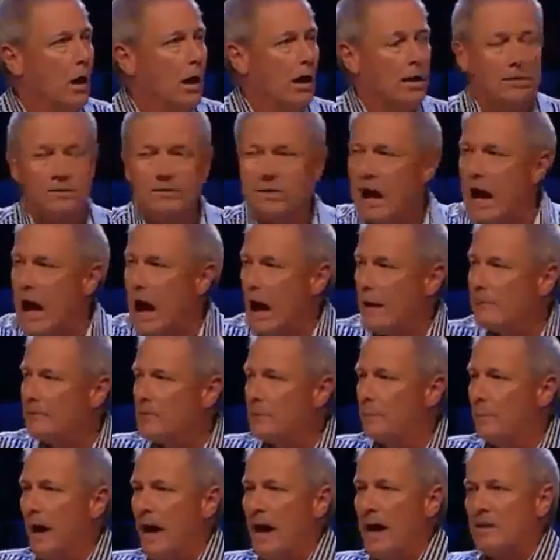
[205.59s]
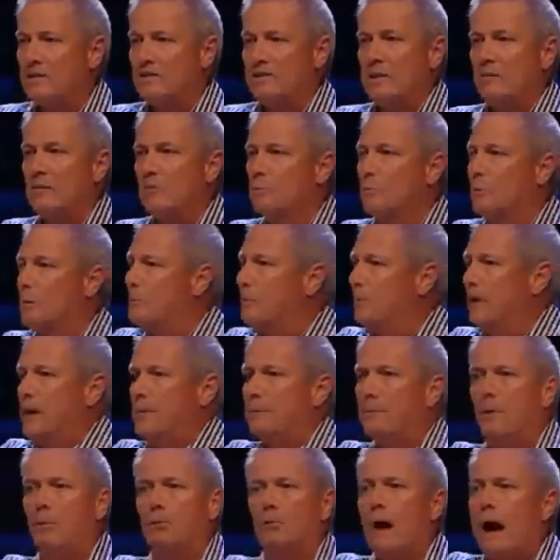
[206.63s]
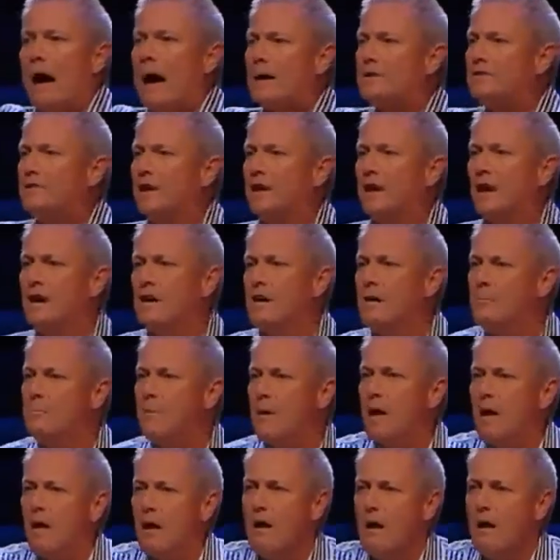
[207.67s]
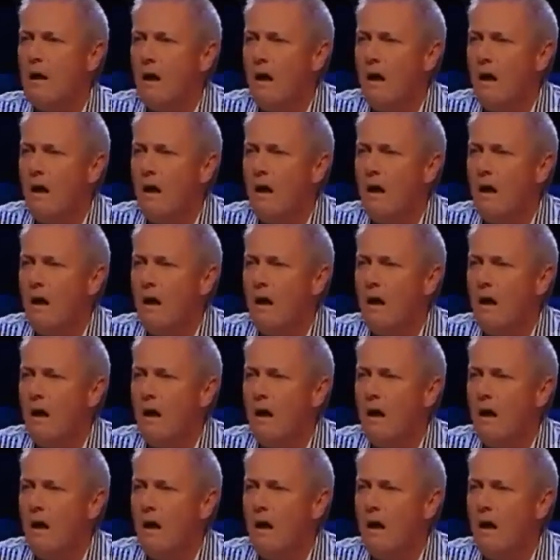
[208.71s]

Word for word: In times past, there would be people rising up